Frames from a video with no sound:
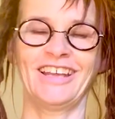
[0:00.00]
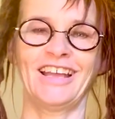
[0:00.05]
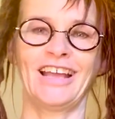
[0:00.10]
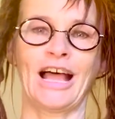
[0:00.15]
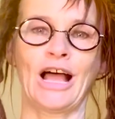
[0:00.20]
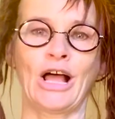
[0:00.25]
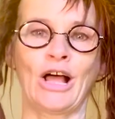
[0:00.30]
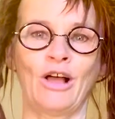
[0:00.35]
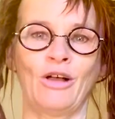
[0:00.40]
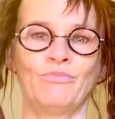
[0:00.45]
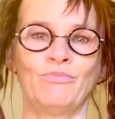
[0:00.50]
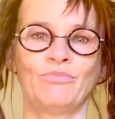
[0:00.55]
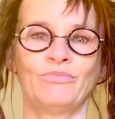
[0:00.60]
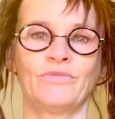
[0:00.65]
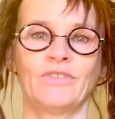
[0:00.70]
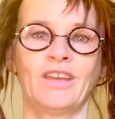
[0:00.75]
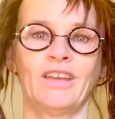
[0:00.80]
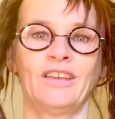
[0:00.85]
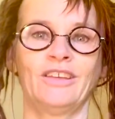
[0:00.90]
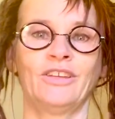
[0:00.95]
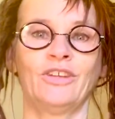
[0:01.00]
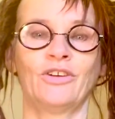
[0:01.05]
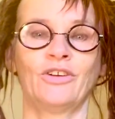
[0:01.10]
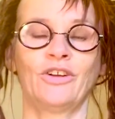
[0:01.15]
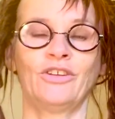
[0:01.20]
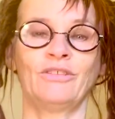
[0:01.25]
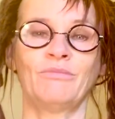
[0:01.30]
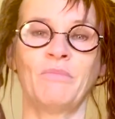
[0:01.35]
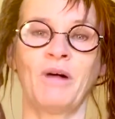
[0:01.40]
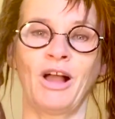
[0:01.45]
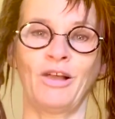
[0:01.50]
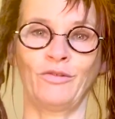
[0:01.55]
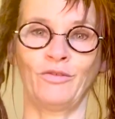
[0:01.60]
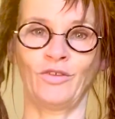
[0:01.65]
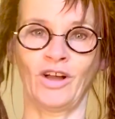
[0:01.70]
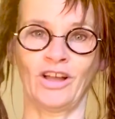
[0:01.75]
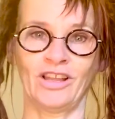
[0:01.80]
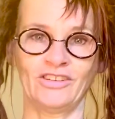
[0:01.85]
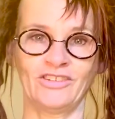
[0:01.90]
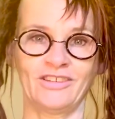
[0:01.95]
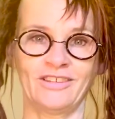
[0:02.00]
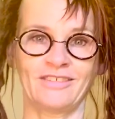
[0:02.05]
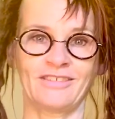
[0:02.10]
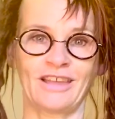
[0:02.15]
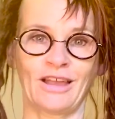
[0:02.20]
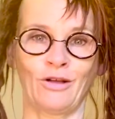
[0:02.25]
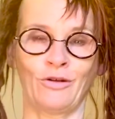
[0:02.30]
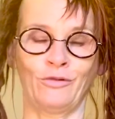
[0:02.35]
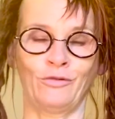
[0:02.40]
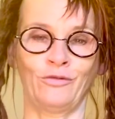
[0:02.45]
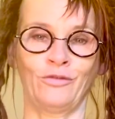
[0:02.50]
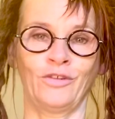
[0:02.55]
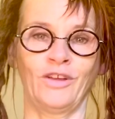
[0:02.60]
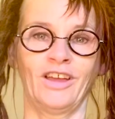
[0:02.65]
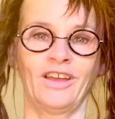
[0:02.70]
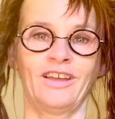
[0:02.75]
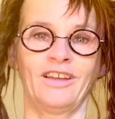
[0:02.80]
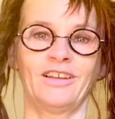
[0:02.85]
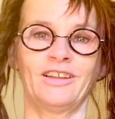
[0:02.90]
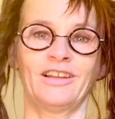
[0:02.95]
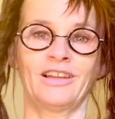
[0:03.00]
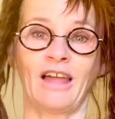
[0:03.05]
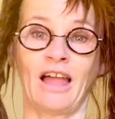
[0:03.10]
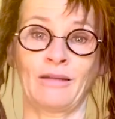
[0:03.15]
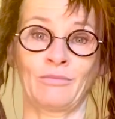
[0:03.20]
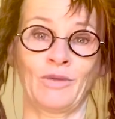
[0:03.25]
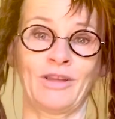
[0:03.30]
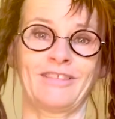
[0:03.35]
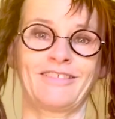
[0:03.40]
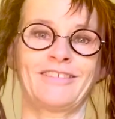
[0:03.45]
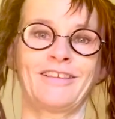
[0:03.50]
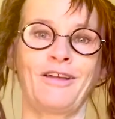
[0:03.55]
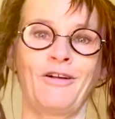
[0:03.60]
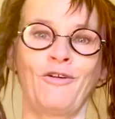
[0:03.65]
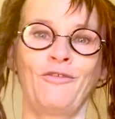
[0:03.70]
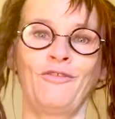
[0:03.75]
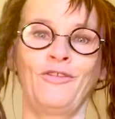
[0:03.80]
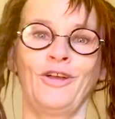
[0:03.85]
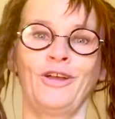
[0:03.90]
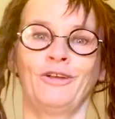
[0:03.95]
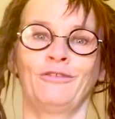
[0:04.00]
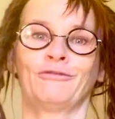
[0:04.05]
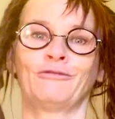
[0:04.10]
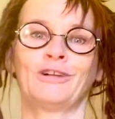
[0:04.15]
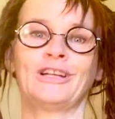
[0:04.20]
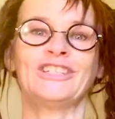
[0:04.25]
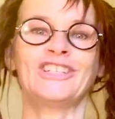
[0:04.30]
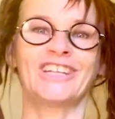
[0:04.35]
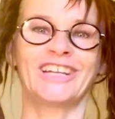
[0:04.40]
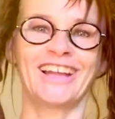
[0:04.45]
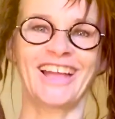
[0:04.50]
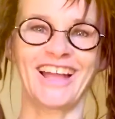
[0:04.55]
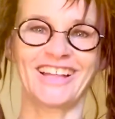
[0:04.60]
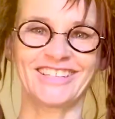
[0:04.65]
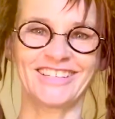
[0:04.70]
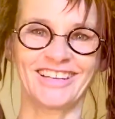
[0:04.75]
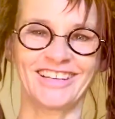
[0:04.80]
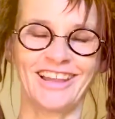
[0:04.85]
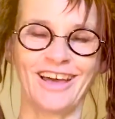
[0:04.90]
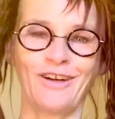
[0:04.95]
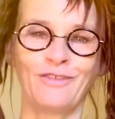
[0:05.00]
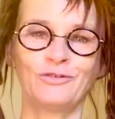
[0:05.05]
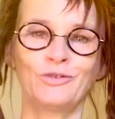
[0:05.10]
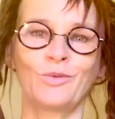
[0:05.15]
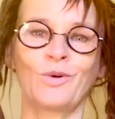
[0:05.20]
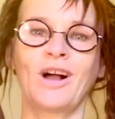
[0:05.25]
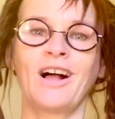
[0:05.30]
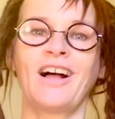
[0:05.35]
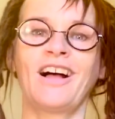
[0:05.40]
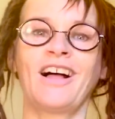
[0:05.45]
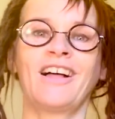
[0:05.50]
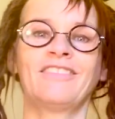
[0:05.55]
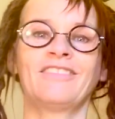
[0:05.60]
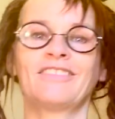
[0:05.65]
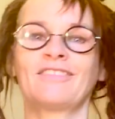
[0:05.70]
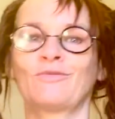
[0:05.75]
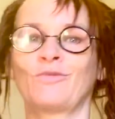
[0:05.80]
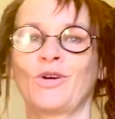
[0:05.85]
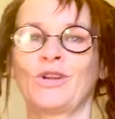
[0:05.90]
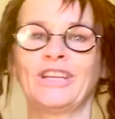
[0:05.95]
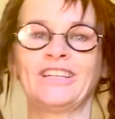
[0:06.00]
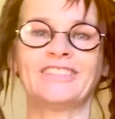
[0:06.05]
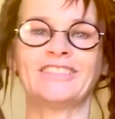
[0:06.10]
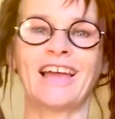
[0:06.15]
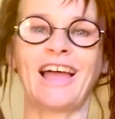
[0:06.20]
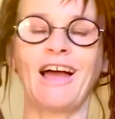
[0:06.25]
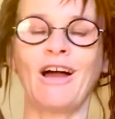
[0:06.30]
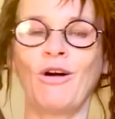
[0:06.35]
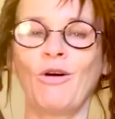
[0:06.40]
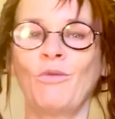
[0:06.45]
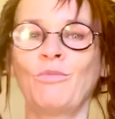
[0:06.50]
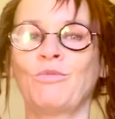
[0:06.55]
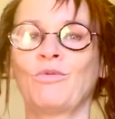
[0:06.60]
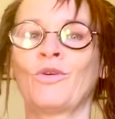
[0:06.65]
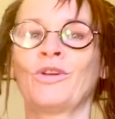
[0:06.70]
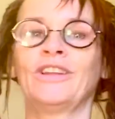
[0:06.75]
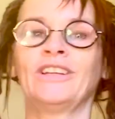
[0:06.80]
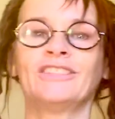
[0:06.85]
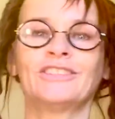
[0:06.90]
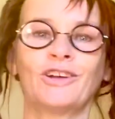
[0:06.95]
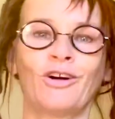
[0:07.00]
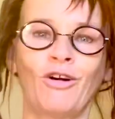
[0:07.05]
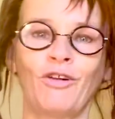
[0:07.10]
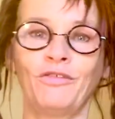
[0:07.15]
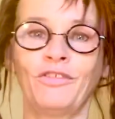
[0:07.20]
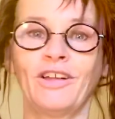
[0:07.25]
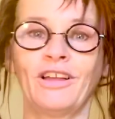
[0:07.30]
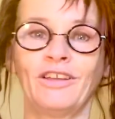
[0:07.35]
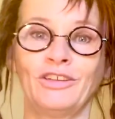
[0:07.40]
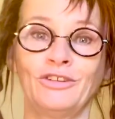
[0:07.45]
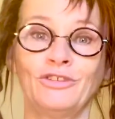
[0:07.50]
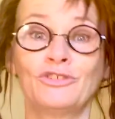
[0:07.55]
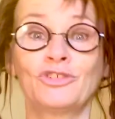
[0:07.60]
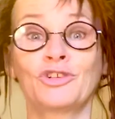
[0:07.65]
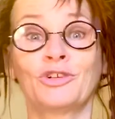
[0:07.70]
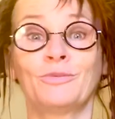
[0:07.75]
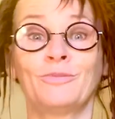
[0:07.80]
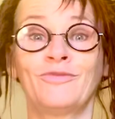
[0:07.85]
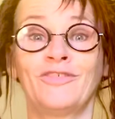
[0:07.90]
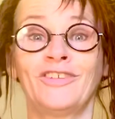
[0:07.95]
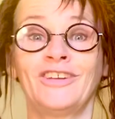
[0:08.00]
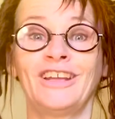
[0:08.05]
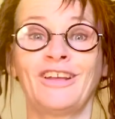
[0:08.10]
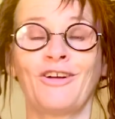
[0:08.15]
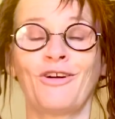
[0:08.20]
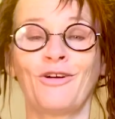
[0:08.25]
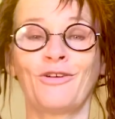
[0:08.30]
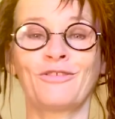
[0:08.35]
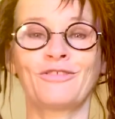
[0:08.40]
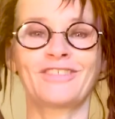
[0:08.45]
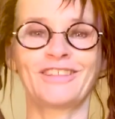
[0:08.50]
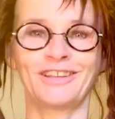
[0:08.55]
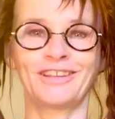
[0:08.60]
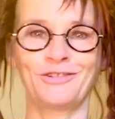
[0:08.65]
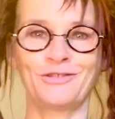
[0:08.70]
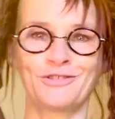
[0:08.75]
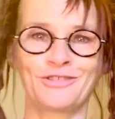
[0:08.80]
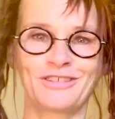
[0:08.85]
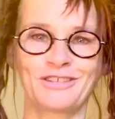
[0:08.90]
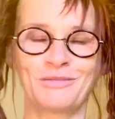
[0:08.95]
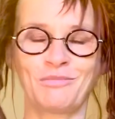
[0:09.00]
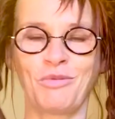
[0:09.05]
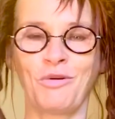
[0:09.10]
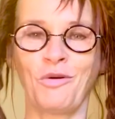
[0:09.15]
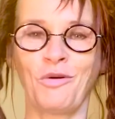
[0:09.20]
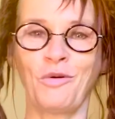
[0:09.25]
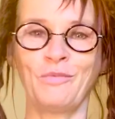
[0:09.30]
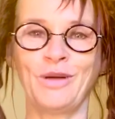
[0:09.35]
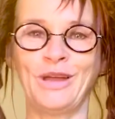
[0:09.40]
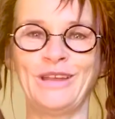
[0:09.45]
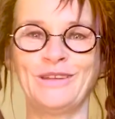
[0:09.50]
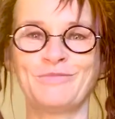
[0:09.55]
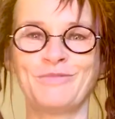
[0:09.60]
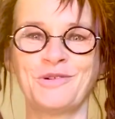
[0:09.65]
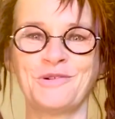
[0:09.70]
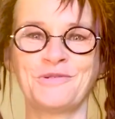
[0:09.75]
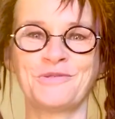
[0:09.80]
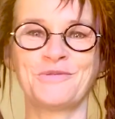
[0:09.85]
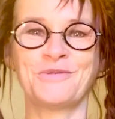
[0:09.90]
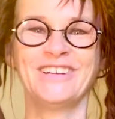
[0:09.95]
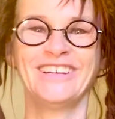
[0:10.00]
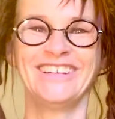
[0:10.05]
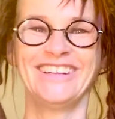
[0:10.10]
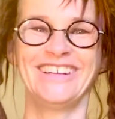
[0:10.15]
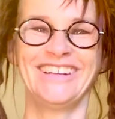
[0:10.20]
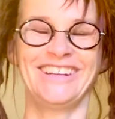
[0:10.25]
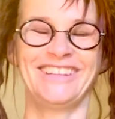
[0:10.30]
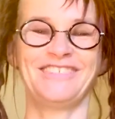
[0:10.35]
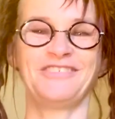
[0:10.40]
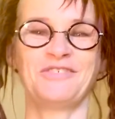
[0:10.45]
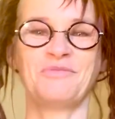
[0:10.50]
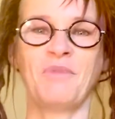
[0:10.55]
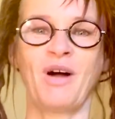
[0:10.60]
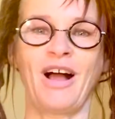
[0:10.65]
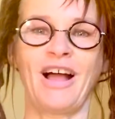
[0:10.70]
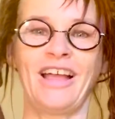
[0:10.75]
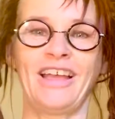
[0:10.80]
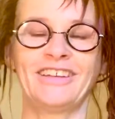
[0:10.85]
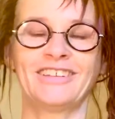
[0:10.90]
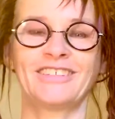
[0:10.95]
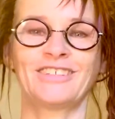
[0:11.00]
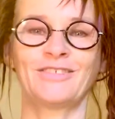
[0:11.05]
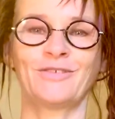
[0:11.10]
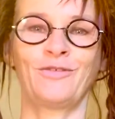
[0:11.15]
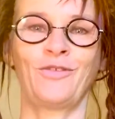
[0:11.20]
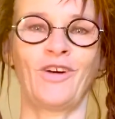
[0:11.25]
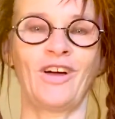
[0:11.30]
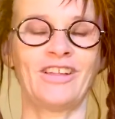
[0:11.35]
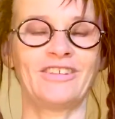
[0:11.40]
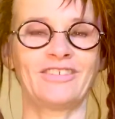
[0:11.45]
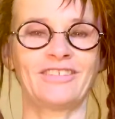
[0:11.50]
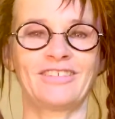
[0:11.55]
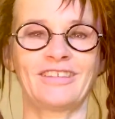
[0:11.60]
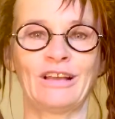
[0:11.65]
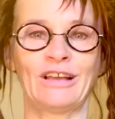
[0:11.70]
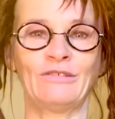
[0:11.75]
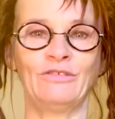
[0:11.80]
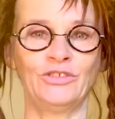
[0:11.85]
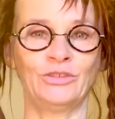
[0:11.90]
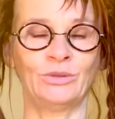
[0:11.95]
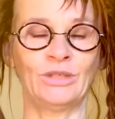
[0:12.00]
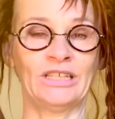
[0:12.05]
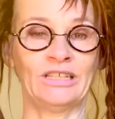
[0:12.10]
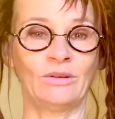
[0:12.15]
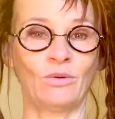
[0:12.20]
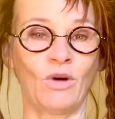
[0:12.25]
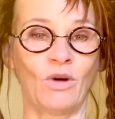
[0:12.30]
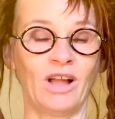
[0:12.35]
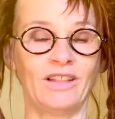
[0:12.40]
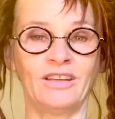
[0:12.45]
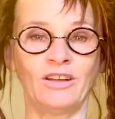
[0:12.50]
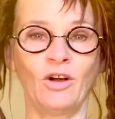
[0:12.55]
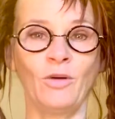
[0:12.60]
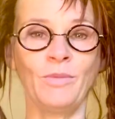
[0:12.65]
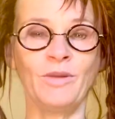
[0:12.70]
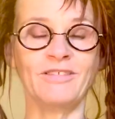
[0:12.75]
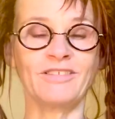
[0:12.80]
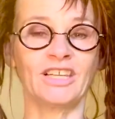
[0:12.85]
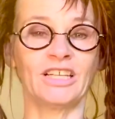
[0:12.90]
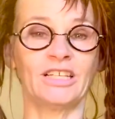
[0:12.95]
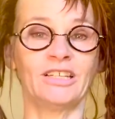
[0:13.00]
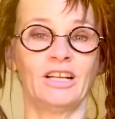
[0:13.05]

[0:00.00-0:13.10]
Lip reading: You might find yourself, like myself, reaching out to loved ones, wanting to help, wanting to offer YouTube videos that could support people. You might find yourself doing quite the opposite,